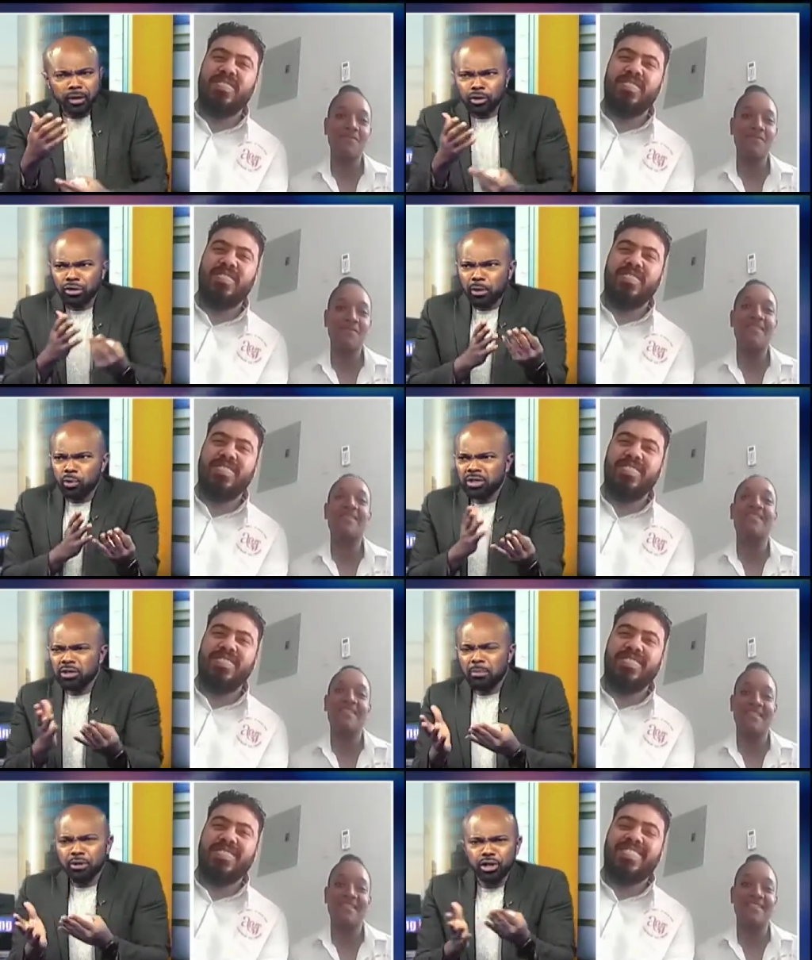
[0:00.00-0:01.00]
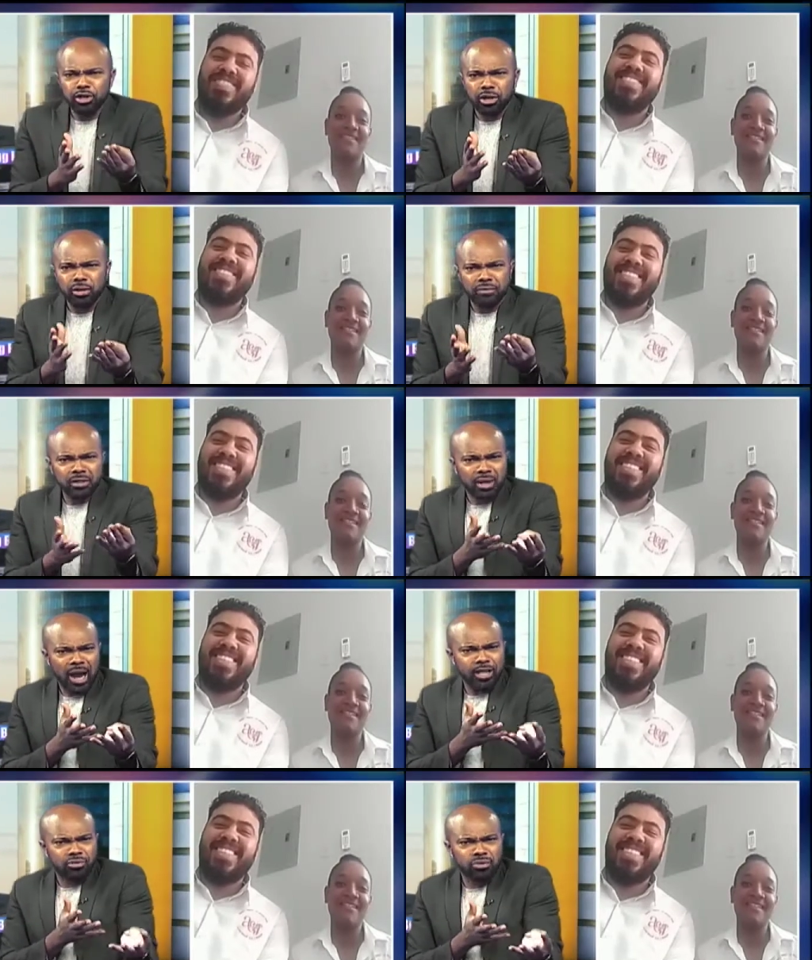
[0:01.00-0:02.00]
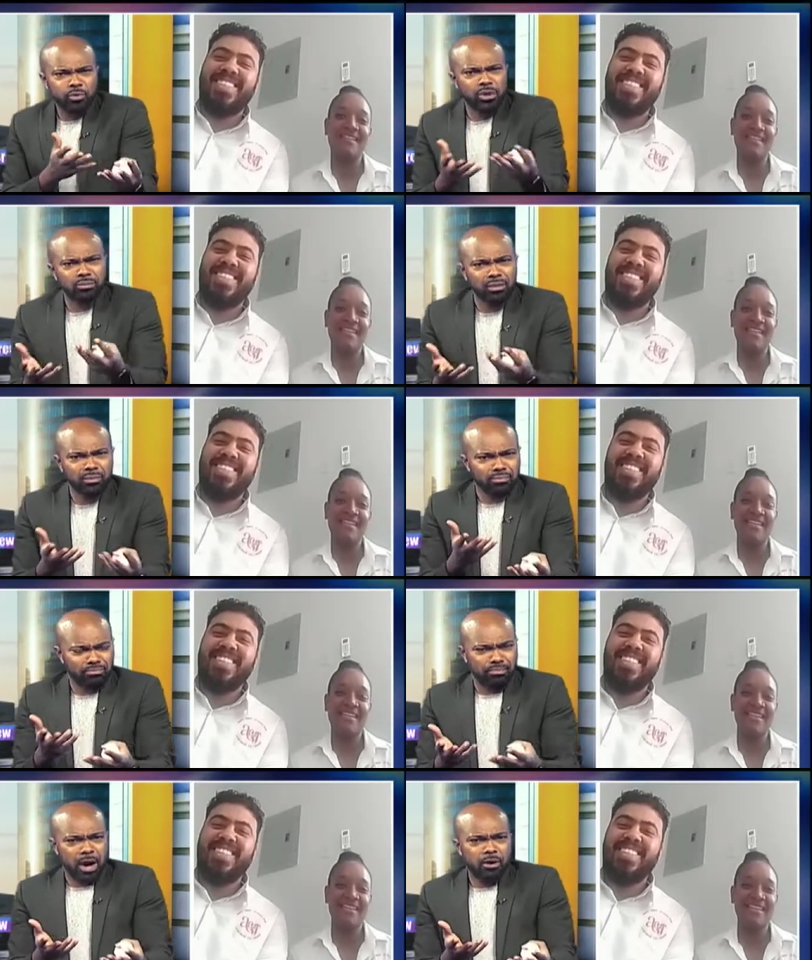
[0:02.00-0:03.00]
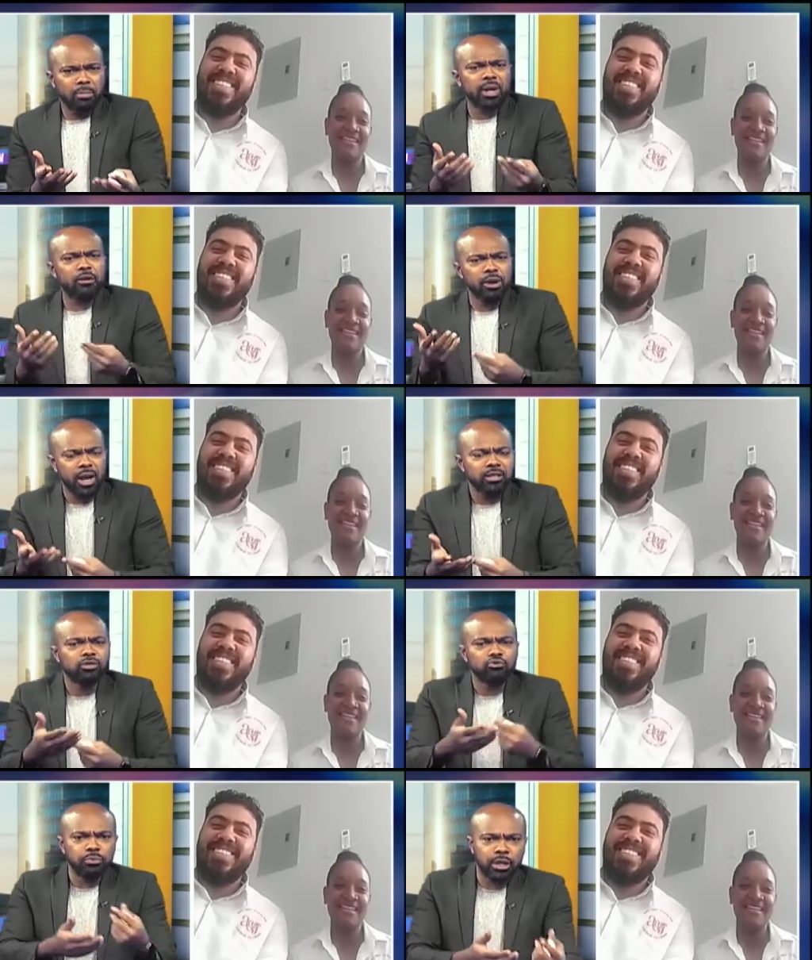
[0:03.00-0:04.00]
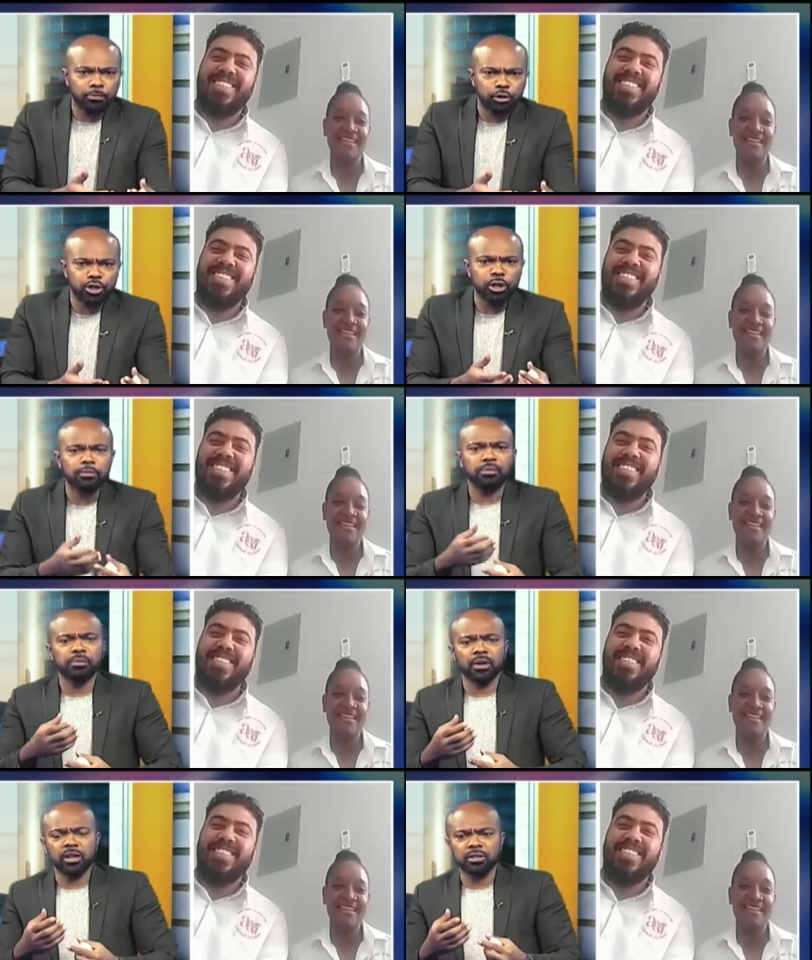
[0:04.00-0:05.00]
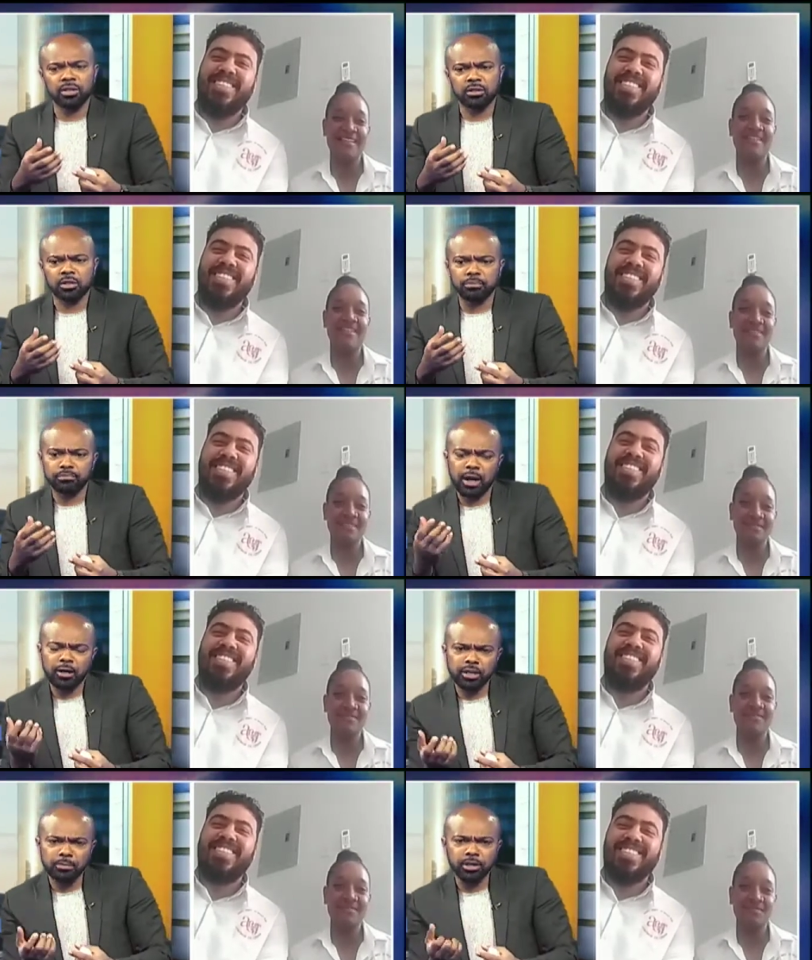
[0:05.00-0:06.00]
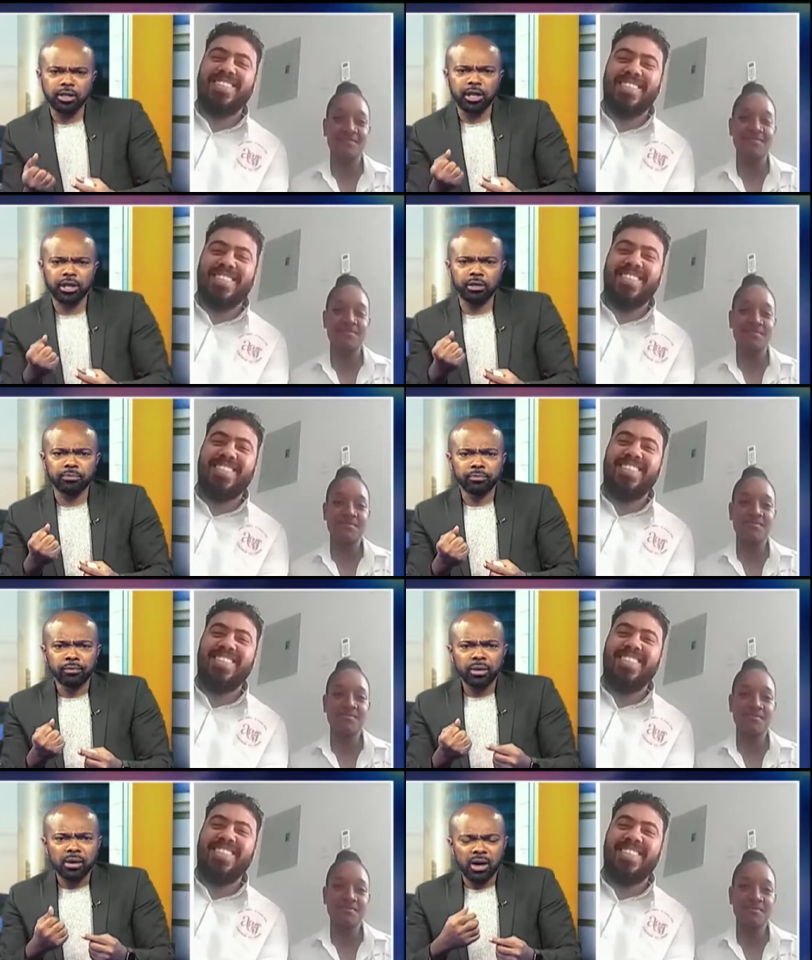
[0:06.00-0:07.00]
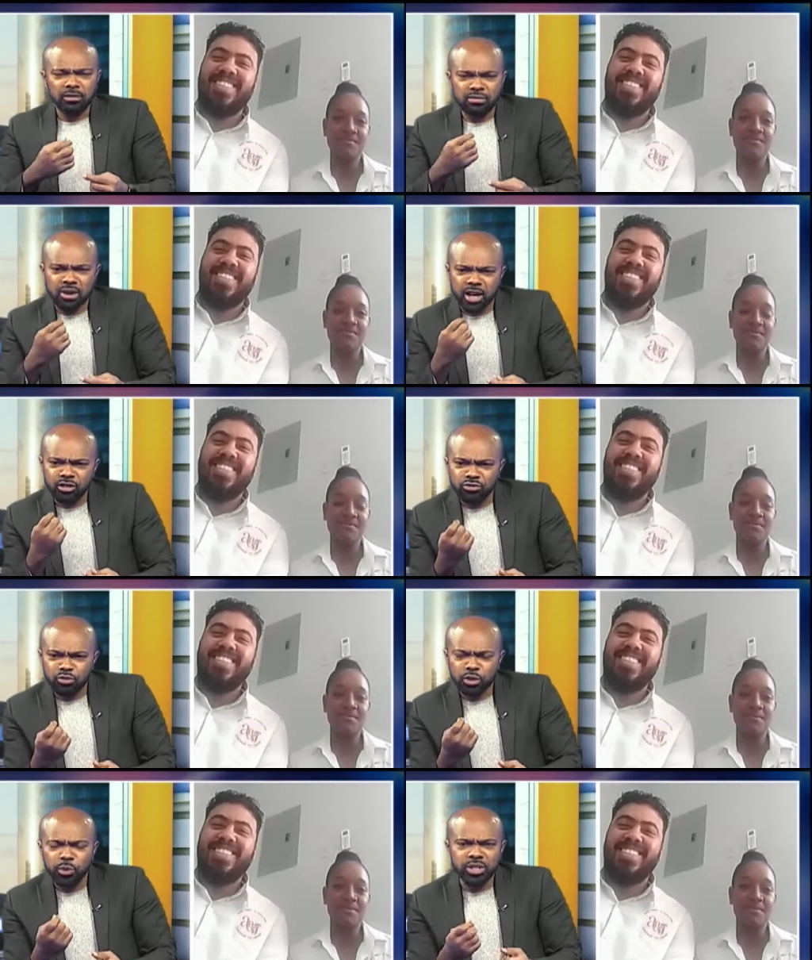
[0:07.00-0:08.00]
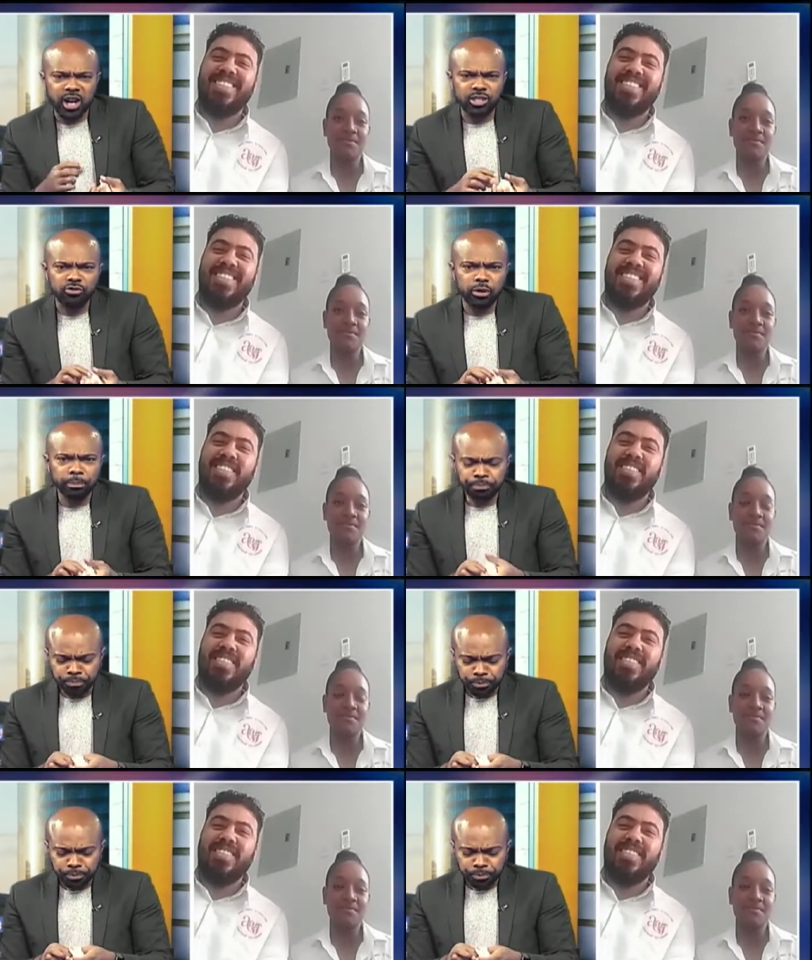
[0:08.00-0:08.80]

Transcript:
Speaker 1: So like, what's the combination of this ice cream with, with But I realized it's room temperature. It's it's palatable. You're getting nice notes with the ice cream.